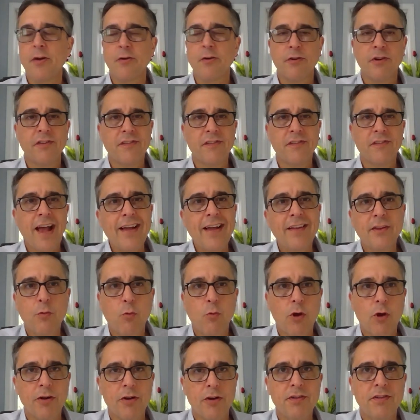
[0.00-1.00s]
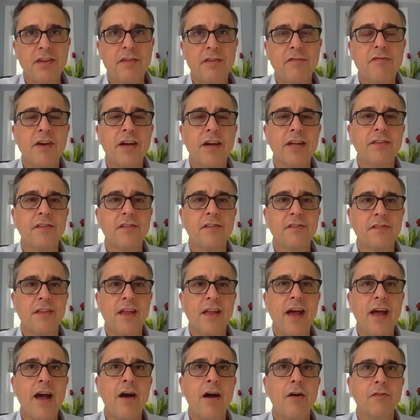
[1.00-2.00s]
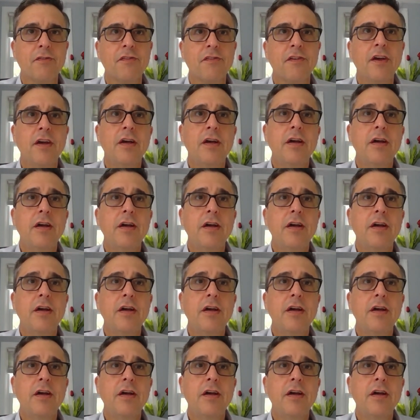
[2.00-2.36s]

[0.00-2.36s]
or exactly where a defect is in the house.